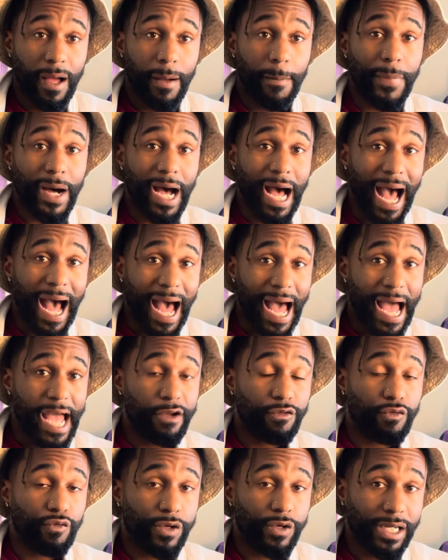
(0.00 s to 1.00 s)
But I
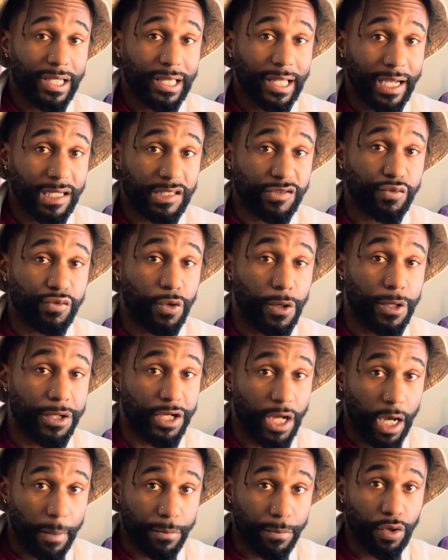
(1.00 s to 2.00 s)
realize for a
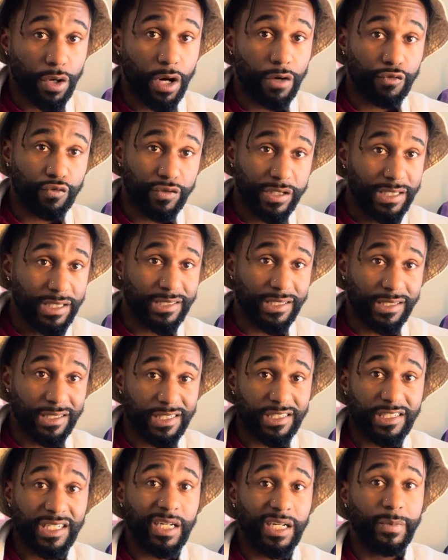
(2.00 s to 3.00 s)
number of reasons,
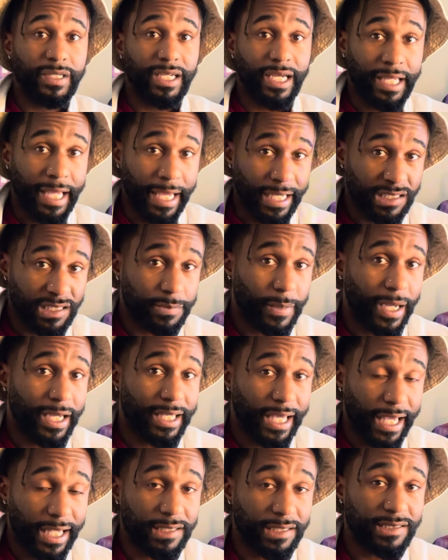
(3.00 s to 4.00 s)
it's going to be a case by
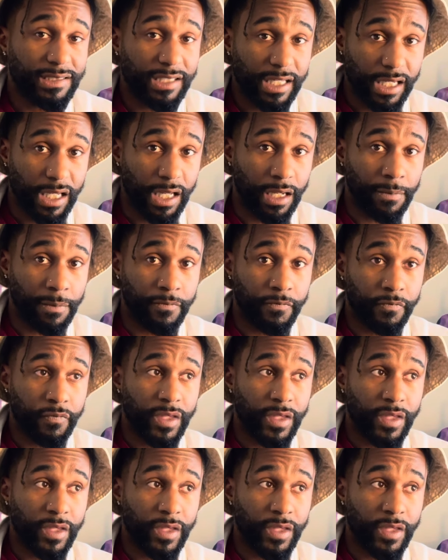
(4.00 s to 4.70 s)
case thing.